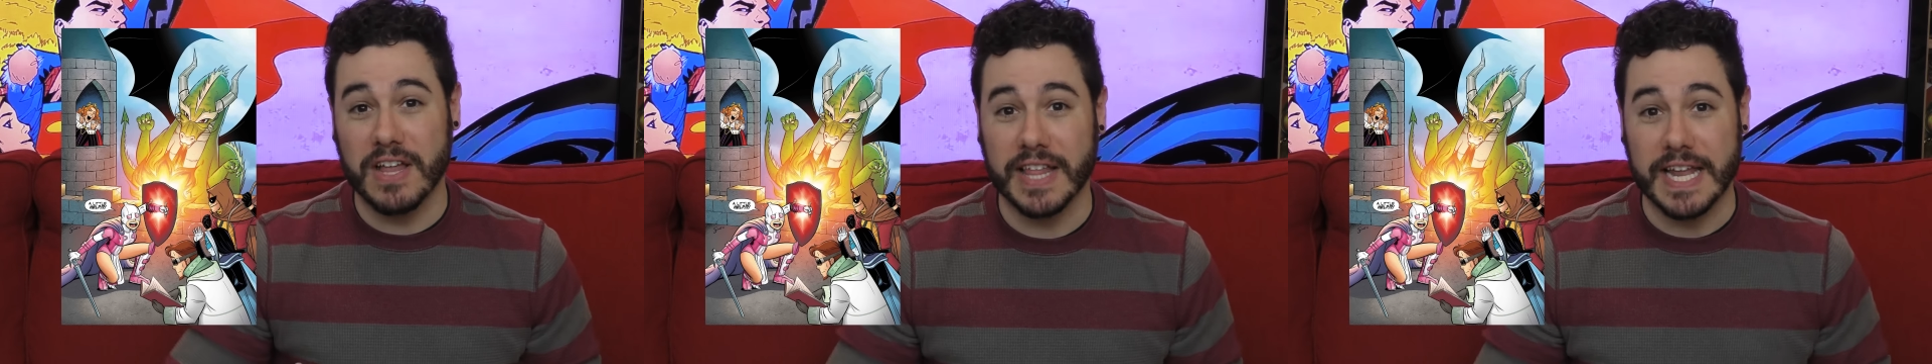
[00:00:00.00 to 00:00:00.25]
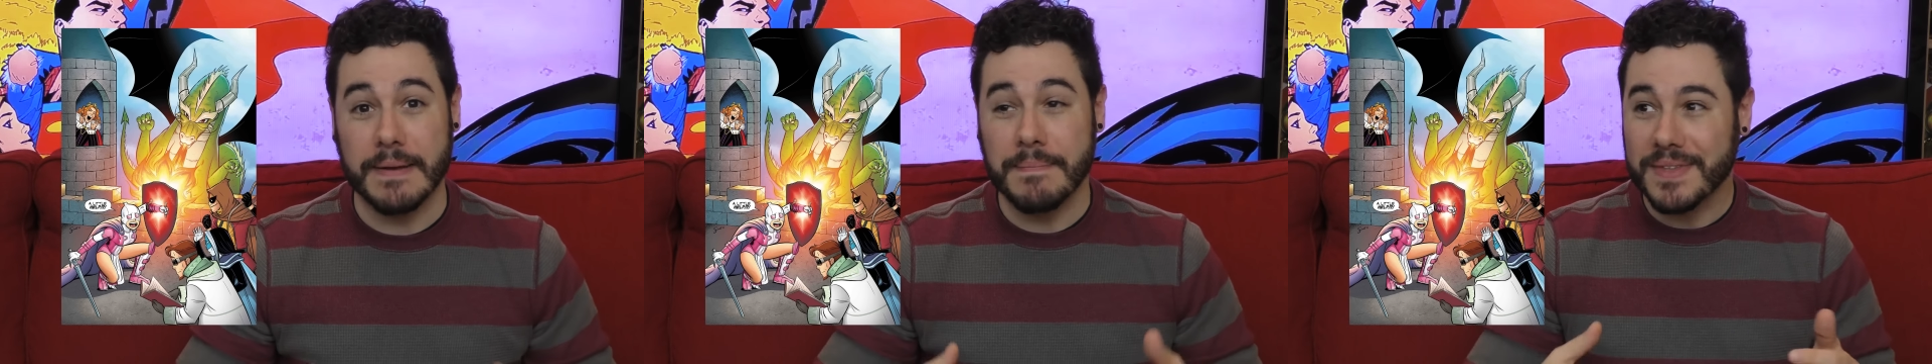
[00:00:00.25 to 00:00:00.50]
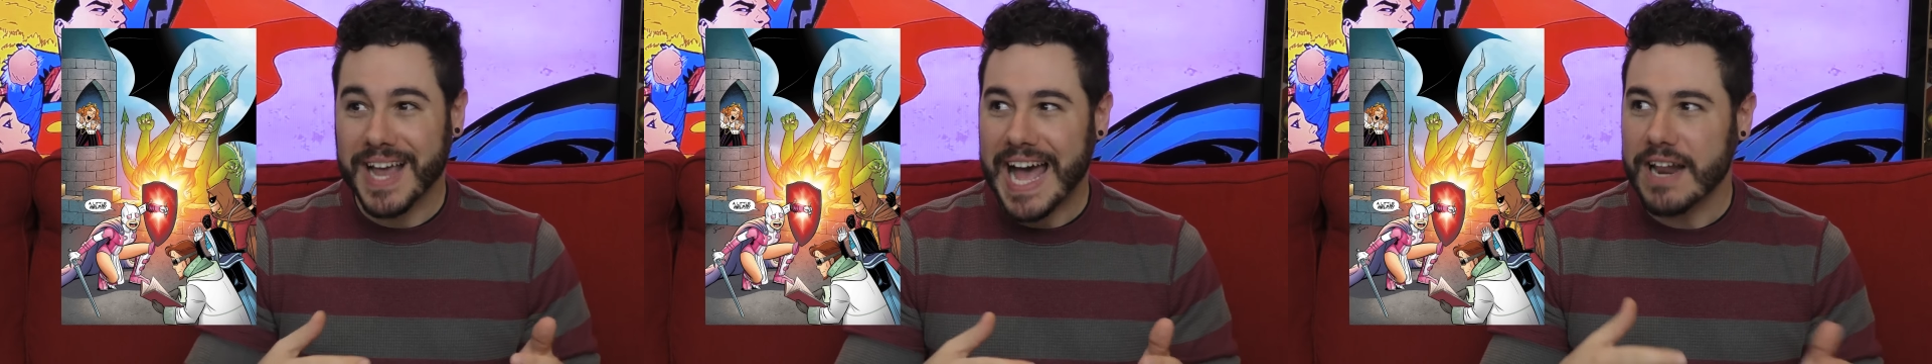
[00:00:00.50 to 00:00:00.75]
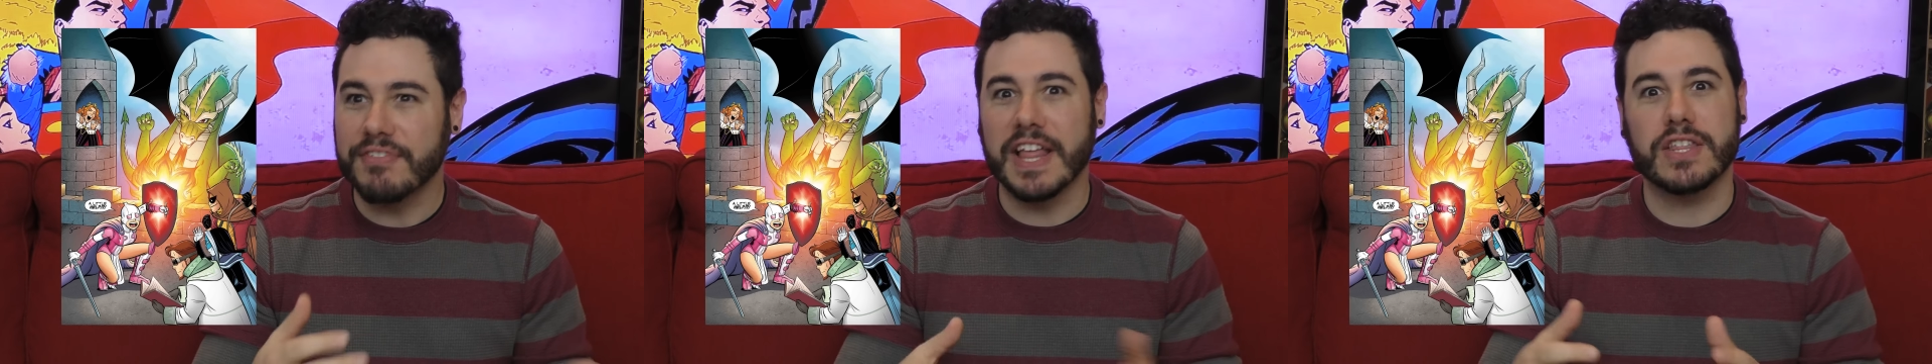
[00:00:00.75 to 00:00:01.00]
villain,
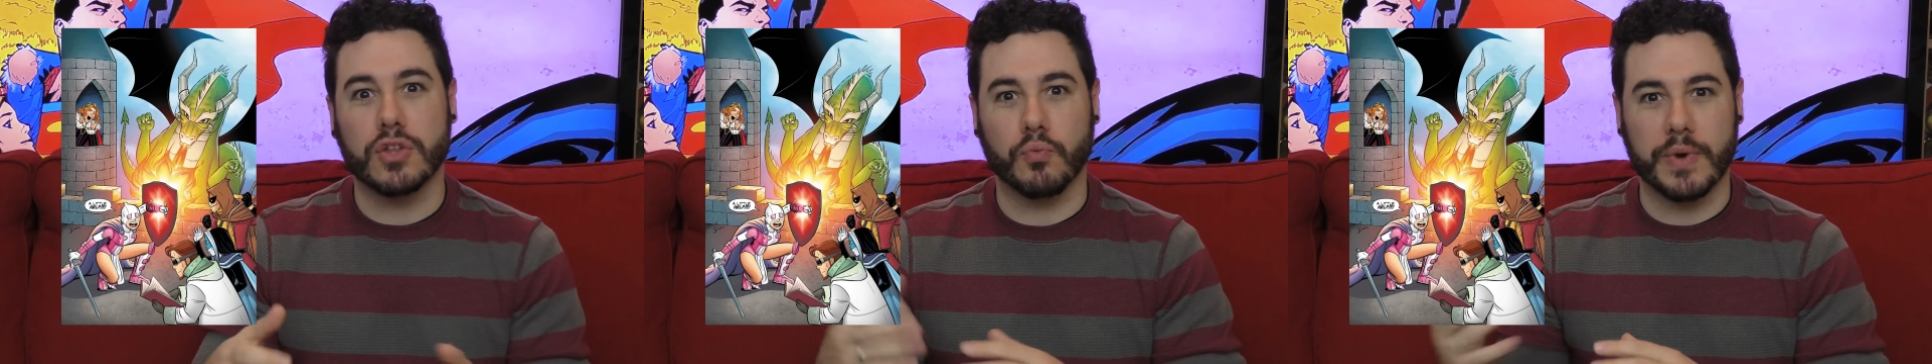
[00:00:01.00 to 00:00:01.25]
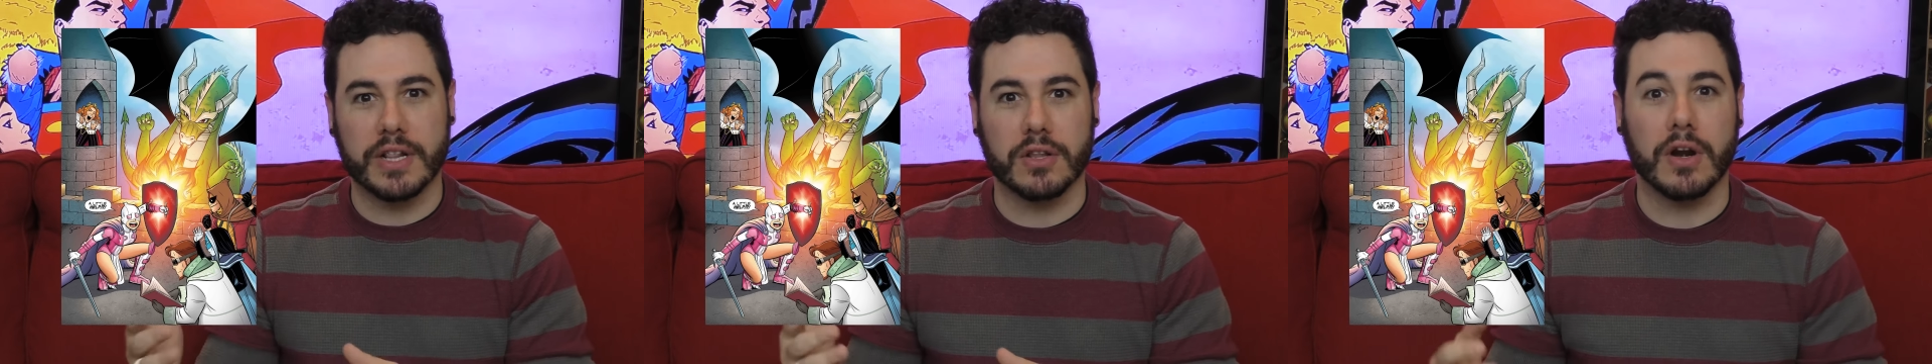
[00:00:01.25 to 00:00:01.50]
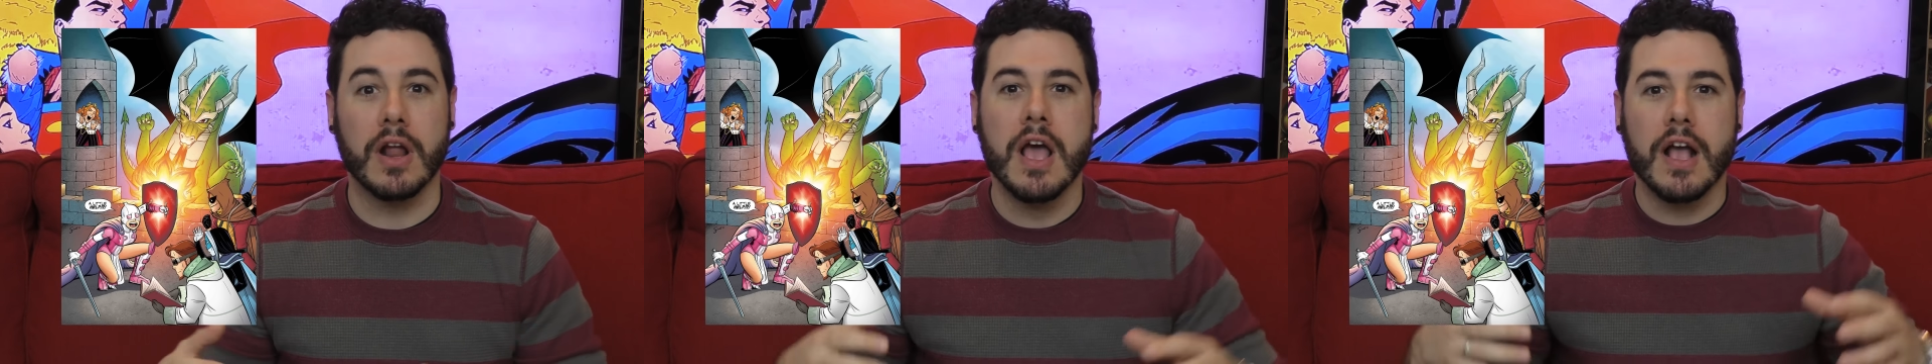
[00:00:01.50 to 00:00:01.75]
kind of like the Riddler,